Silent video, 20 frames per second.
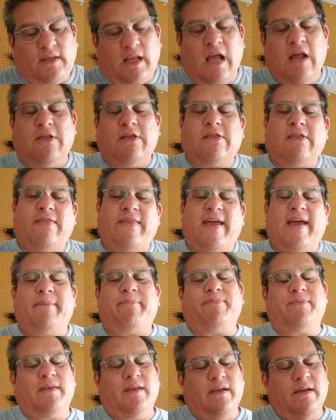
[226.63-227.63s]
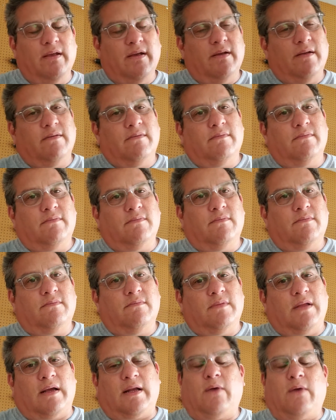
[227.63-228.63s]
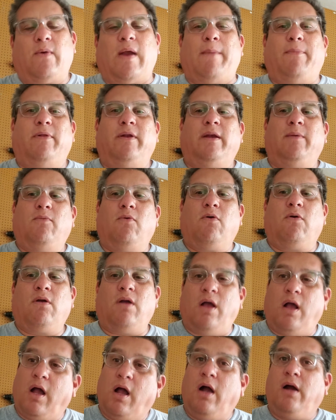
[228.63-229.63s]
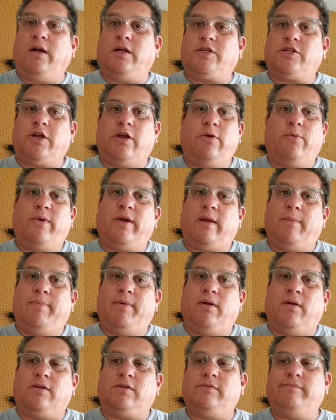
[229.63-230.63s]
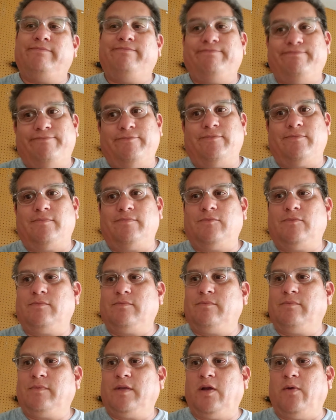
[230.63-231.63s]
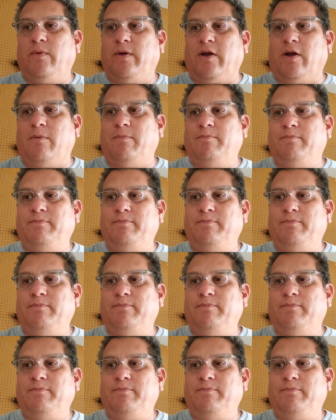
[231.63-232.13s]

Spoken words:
Other than that, I'm not going to ramble anymore. I'm going to show you what I built. Here we go.